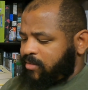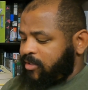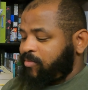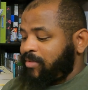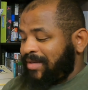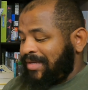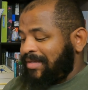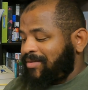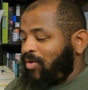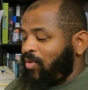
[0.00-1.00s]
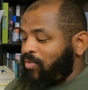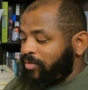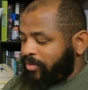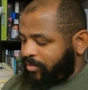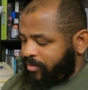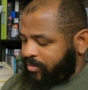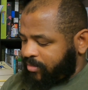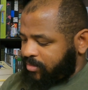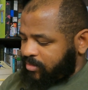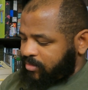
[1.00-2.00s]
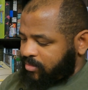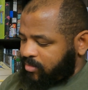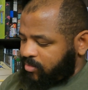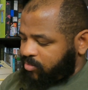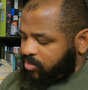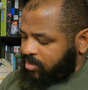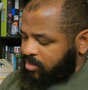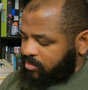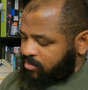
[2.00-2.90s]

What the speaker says: This book is older, but